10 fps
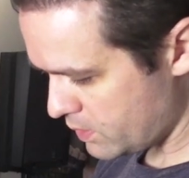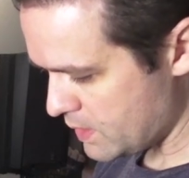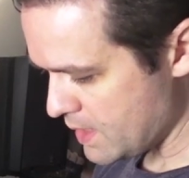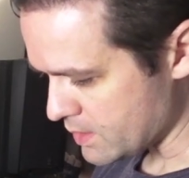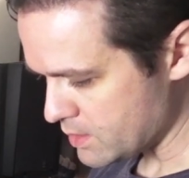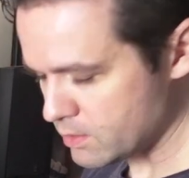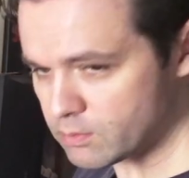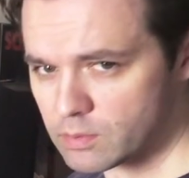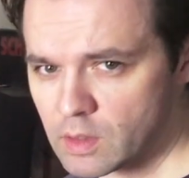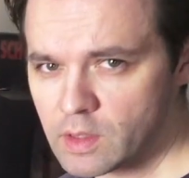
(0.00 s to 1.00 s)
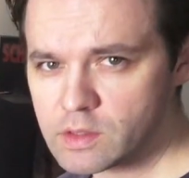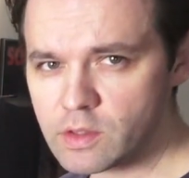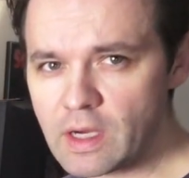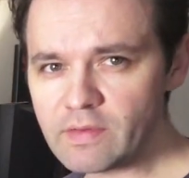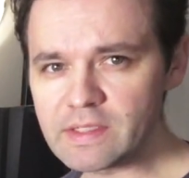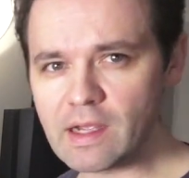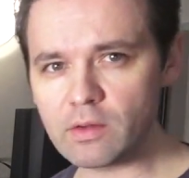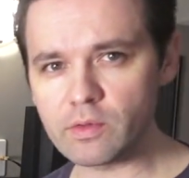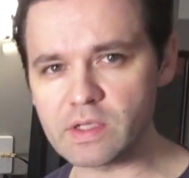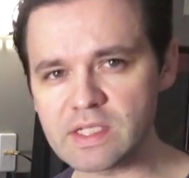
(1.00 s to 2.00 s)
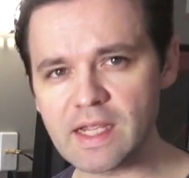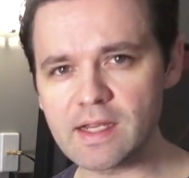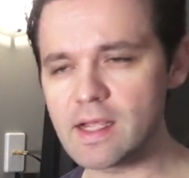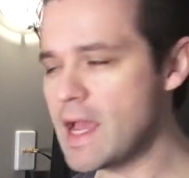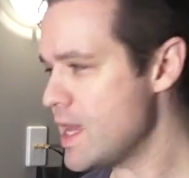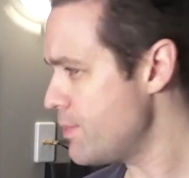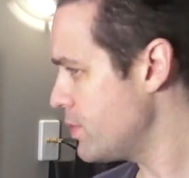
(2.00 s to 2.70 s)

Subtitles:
Yes. So you're gonna have to download the Stadia app,